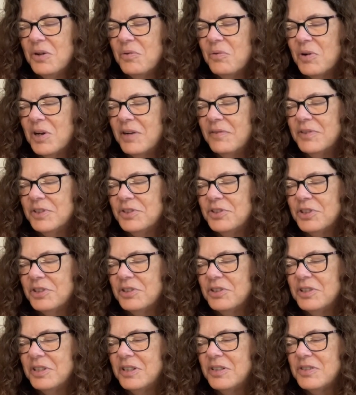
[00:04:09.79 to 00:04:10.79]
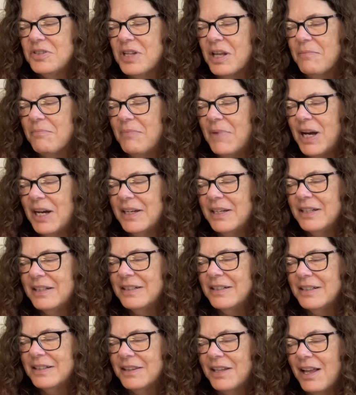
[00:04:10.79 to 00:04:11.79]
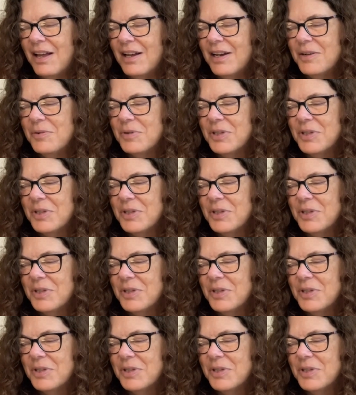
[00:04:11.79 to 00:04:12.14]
Whatever gentleness that might lie